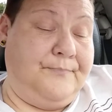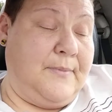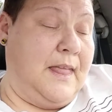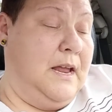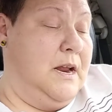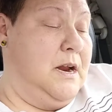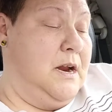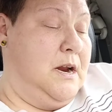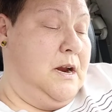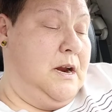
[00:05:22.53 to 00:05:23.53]

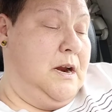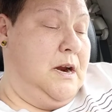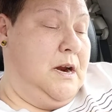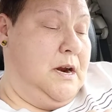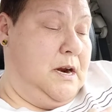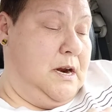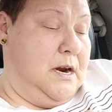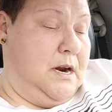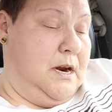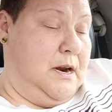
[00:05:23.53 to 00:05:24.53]

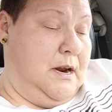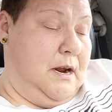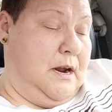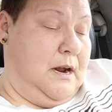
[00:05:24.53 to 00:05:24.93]
No one is speaking in this clip.